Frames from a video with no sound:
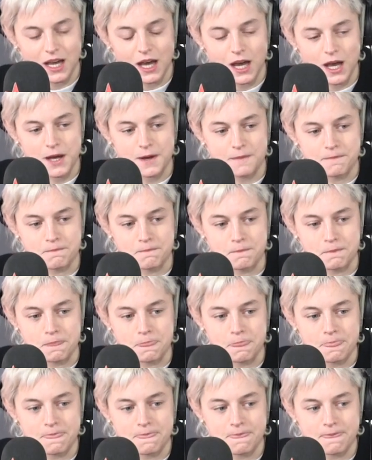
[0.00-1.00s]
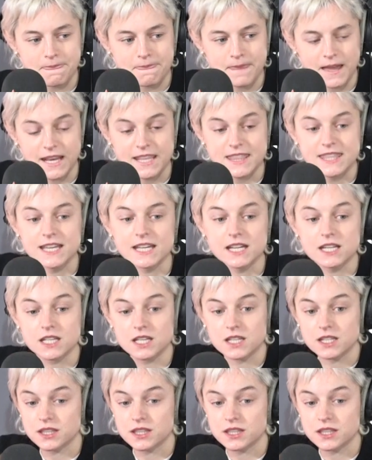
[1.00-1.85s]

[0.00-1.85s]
And I think